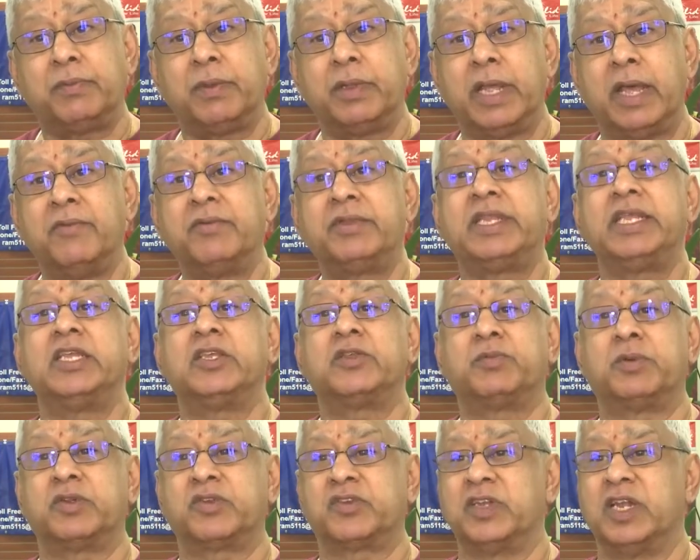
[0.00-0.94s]
Everything is
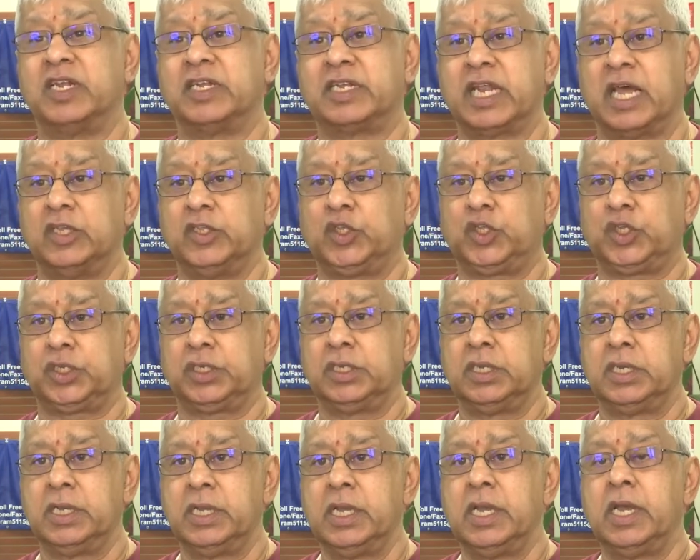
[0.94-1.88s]
personal touch.
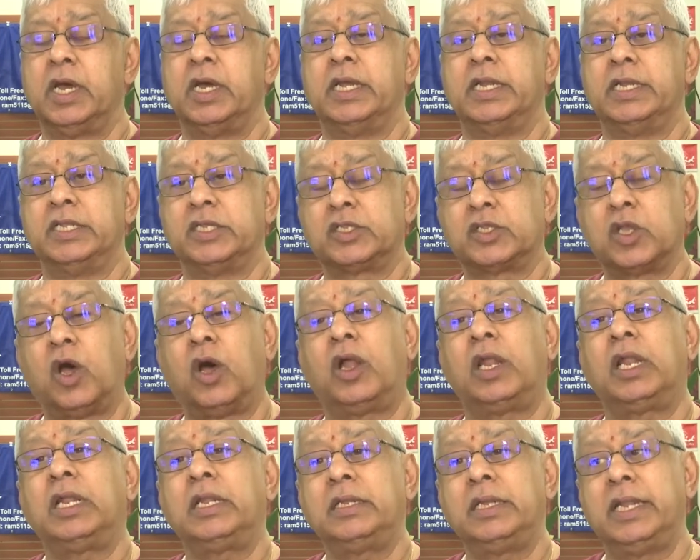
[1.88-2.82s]
And it's
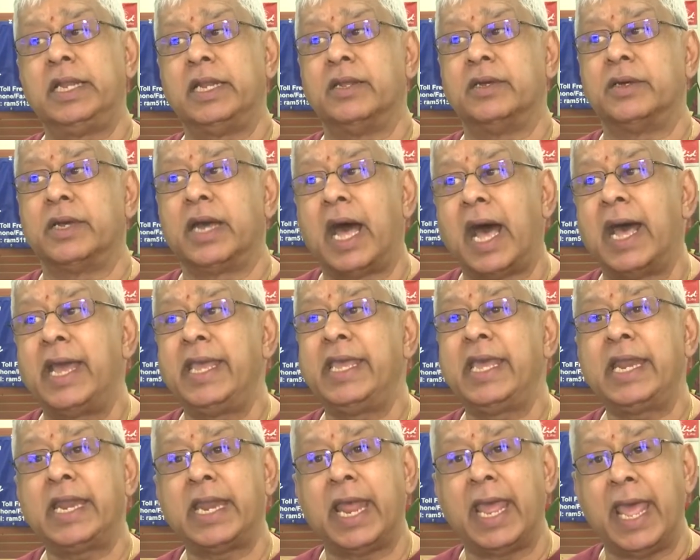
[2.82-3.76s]
all, you know,
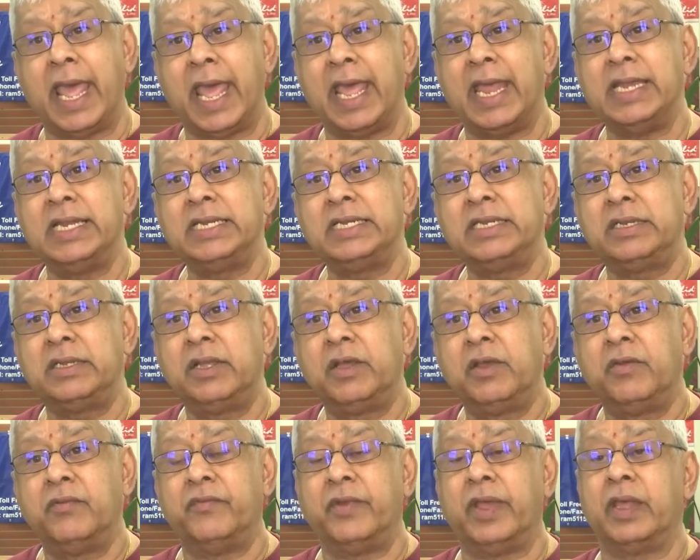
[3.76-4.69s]
higher end,
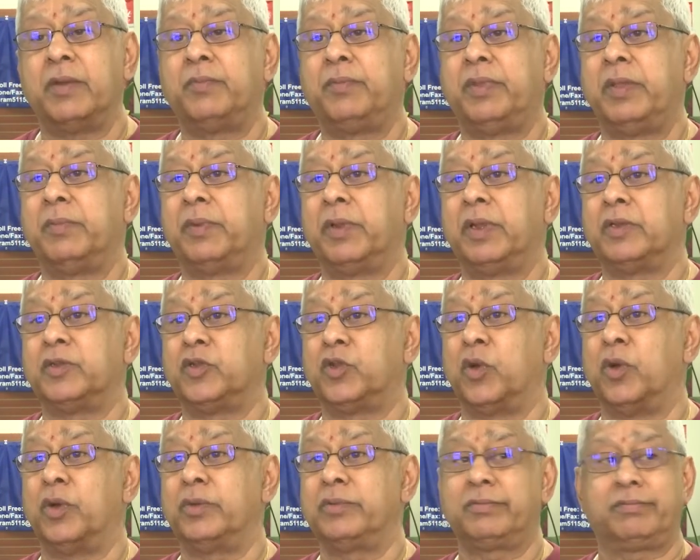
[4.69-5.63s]
where people
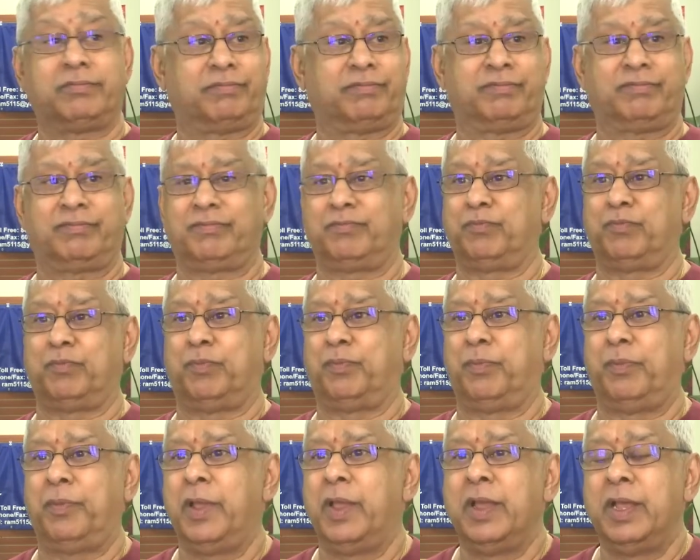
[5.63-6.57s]
don't
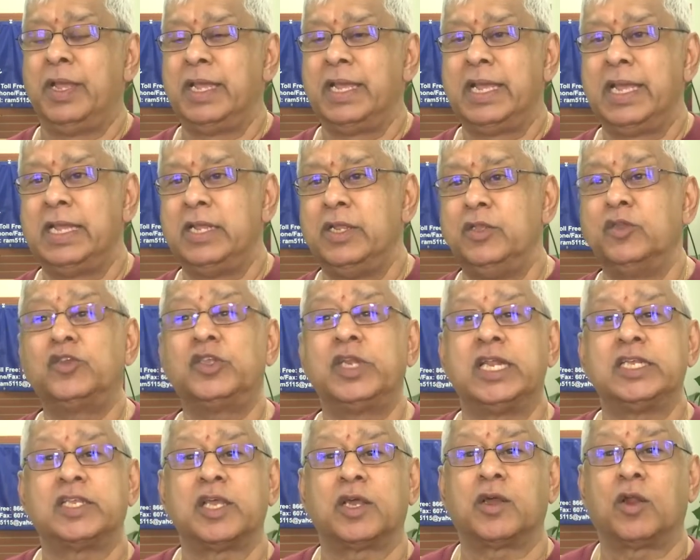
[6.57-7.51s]
use it
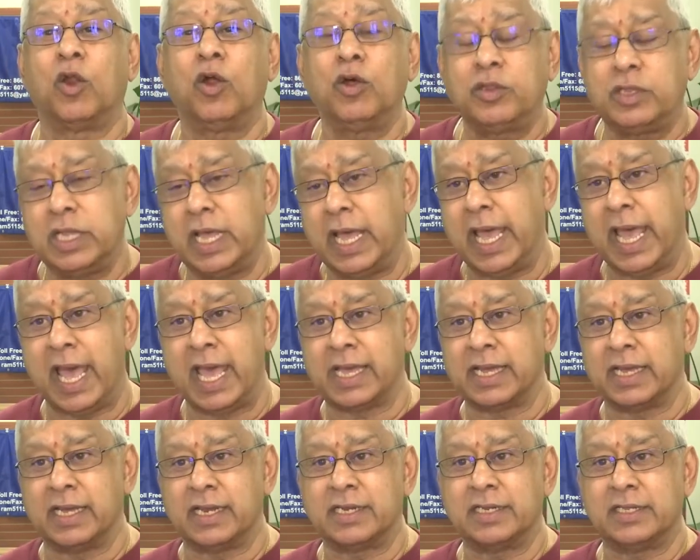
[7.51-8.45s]
as a cloth
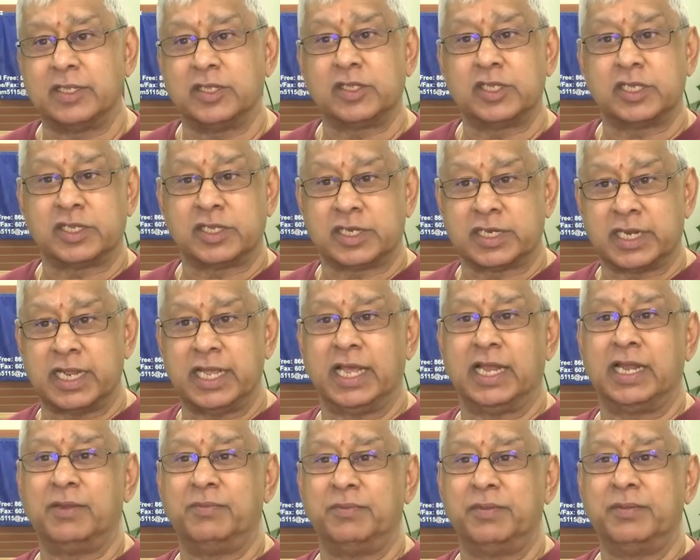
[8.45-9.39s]
hanger. This is
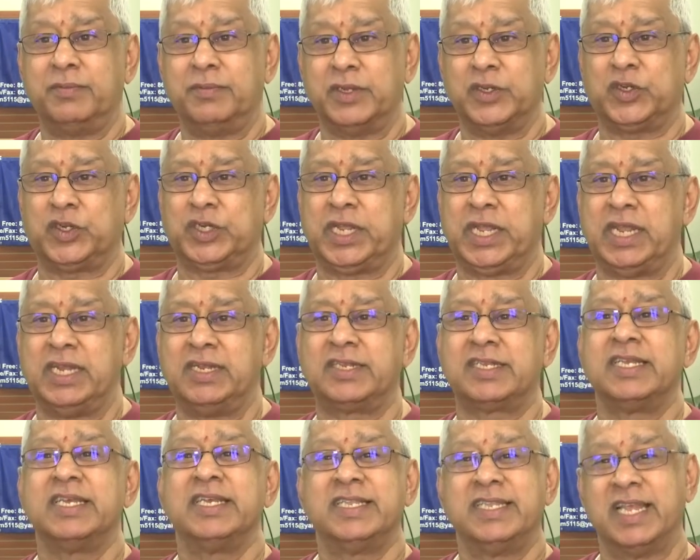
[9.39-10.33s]
real machines
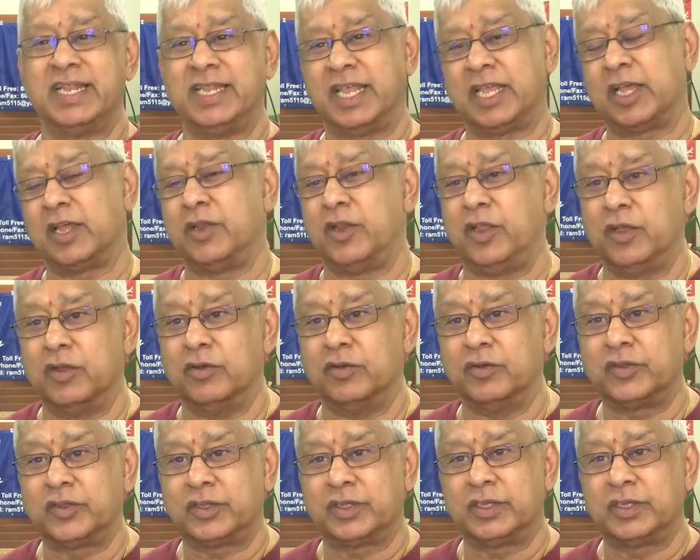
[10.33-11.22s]
that they could use.